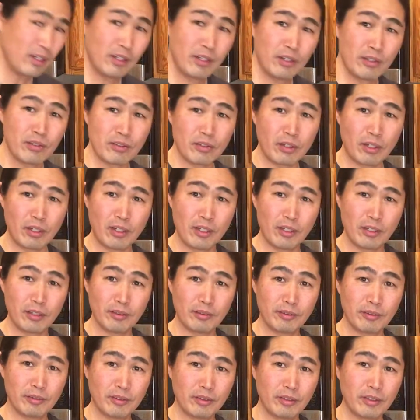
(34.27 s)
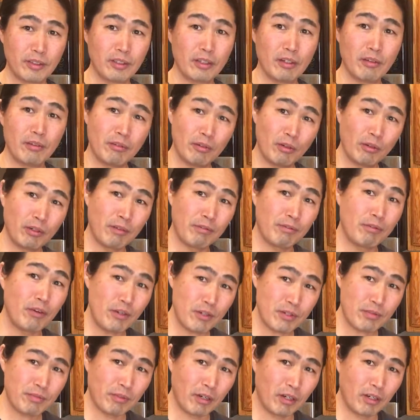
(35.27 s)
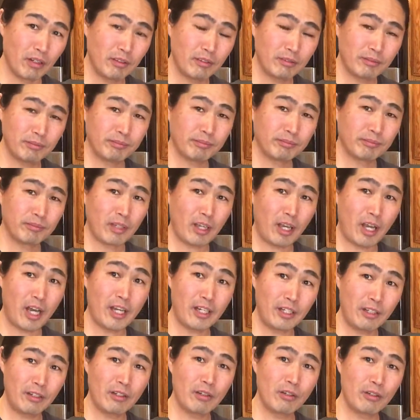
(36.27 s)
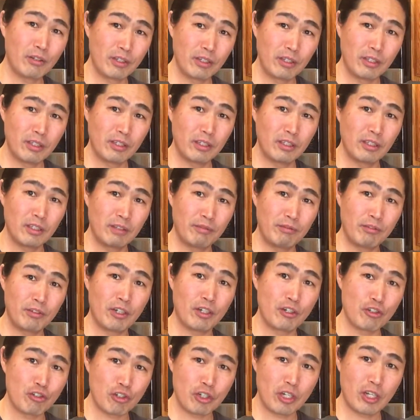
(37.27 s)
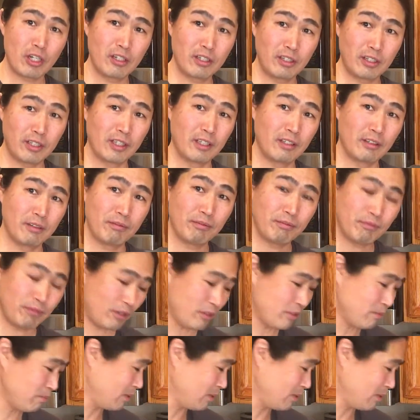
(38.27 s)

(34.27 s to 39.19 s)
So, okay, first of all, how do you know if you are channeling in the first